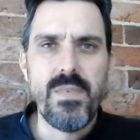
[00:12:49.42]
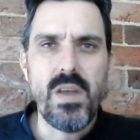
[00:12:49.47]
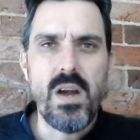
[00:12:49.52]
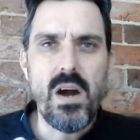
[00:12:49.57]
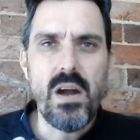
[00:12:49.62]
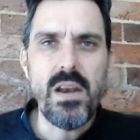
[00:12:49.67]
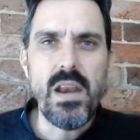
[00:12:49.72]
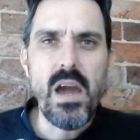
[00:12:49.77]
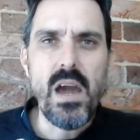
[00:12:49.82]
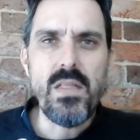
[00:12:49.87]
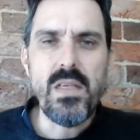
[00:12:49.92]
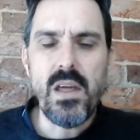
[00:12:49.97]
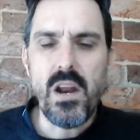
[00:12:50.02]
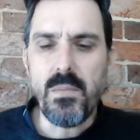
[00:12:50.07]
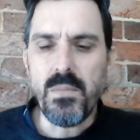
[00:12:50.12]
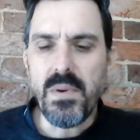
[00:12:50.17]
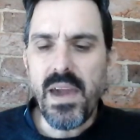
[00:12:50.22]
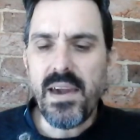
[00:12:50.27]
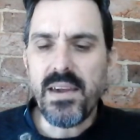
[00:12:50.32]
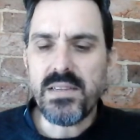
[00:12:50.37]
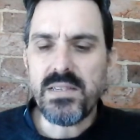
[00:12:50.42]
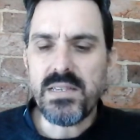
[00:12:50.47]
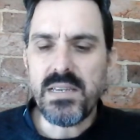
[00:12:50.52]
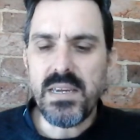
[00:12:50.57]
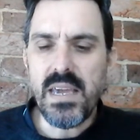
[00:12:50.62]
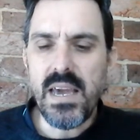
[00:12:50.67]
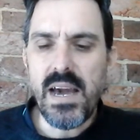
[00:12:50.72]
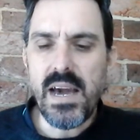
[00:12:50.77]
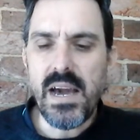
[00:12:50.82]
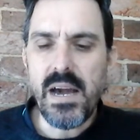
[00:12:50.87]
I know that I'm going
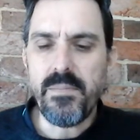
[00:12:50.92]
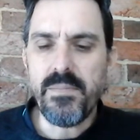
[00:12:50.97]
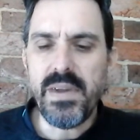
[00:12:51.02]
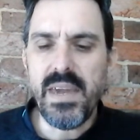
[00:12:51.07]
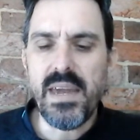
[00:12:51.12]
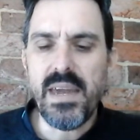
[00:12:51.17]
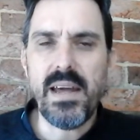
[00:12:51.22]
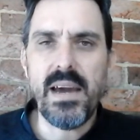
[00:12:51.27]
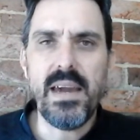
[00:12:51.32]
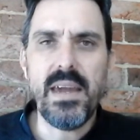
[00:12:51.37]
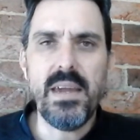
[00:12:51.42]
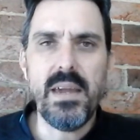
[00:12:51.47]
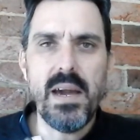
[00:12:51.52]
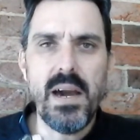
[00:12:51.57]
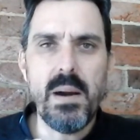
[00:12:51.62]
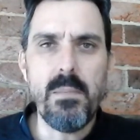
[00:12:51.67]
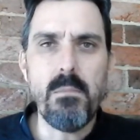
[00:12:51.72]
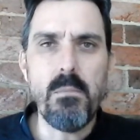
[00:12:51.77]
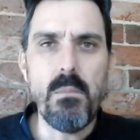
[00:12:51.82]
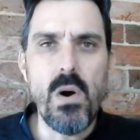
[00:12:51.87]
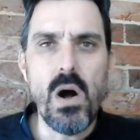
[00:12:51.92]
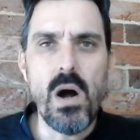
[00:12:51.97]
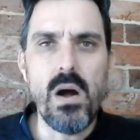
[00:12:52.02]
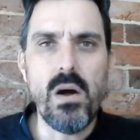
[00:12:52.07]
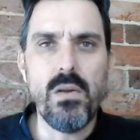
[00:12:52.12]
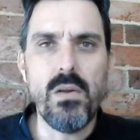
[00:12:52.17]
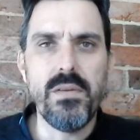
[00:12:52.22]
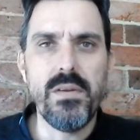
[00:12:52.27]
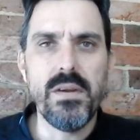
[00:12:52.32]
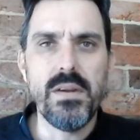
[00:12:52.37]
to get a
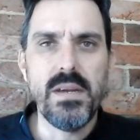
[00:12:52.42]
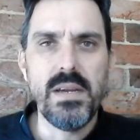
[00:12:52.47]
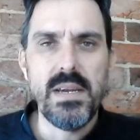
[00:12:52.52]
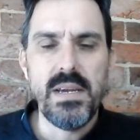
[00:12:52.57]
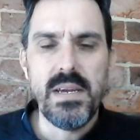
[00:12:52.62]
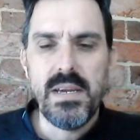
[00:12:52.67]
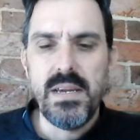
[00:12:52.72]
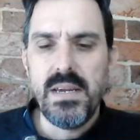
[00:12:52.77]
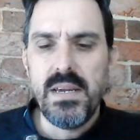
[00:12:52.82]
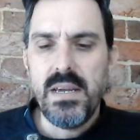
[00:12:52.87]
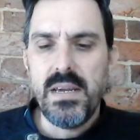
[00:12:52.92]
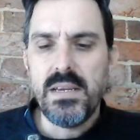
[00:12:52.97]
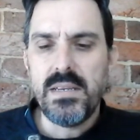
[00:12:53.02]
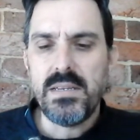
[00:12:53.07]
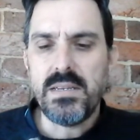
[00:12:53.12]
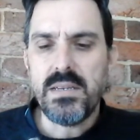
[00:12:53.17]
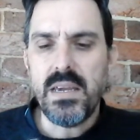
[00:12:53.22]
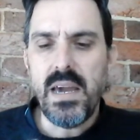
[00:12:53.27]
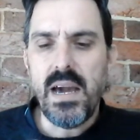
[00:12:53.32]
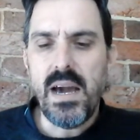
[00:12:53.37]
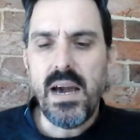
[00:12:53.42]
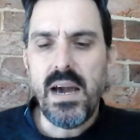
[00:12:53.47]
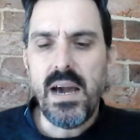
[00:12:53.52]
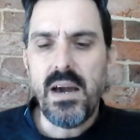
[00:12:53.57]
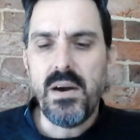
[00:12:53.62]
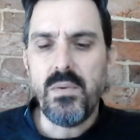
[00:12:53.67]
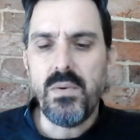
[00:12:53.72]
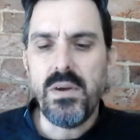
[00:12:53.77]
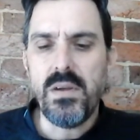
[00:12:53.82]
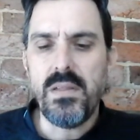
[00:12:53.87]
mild
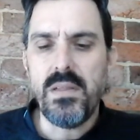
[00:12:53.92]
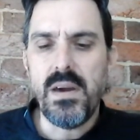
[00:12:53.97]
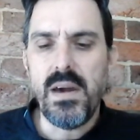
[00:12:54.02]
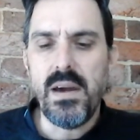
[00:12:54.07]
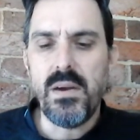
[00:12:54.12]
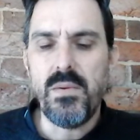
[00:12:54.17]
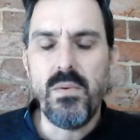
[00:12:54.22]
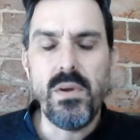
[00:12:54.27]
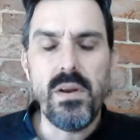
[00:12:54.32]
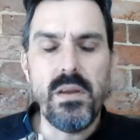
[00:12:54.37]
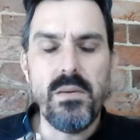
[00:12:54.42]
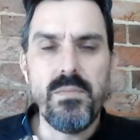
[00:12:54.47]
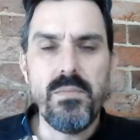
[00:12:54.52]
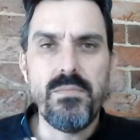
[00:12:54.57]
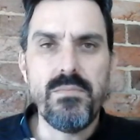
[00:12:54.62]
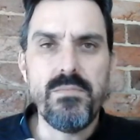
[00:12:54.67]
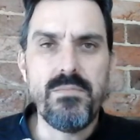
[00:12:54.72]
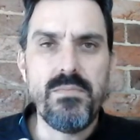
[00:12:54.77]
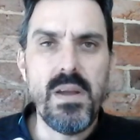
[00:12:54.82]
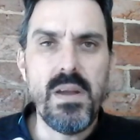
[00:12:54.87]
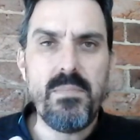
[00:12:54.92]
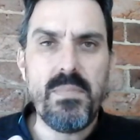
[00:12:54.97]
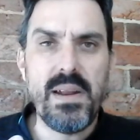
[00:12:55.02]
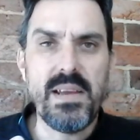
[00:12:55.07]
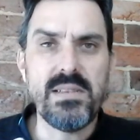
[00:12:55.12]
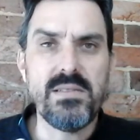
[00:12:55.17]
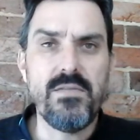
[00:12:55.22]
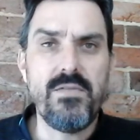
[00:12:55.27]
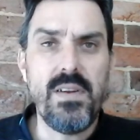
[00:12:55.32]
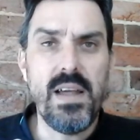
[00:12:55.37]
cigar with really
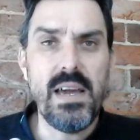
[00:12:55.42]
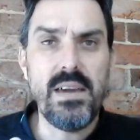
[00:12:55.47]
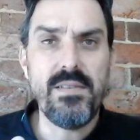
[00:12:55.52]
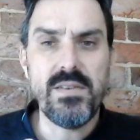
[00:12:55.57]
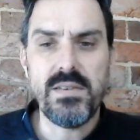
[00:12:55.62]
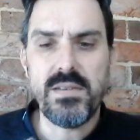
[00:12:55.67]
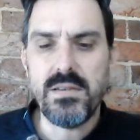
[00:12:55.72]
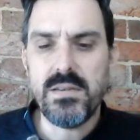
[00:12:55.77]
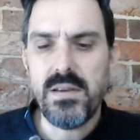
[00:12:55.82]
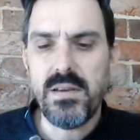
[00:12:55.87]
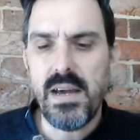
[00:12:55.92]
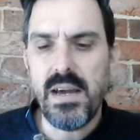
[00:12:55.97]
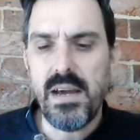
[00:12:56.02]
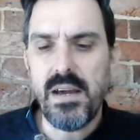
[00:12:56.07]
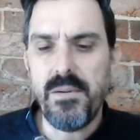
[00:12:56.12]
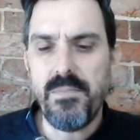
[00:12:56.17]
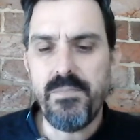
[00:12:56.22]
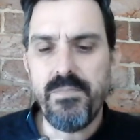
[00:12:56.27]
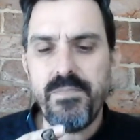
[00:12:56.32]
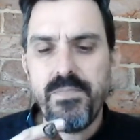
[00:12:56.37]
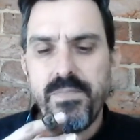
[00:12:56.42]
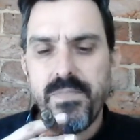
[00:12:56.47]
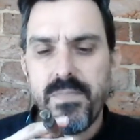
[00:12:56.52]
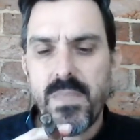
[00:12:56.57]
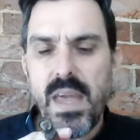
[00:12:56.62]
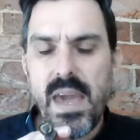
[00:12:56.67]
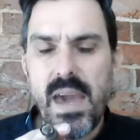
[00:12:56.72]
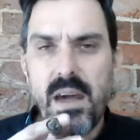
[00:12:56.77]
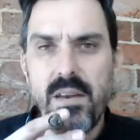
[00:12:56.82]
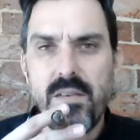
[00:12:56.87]
pleasant flavours out
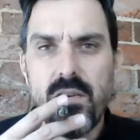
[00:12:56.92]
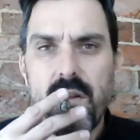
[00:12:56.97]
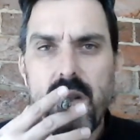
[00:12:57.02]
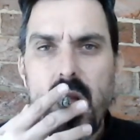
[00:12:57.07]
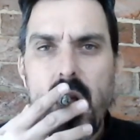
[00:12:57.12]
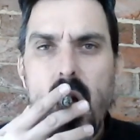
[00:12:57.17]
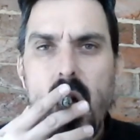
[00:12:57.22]
of it.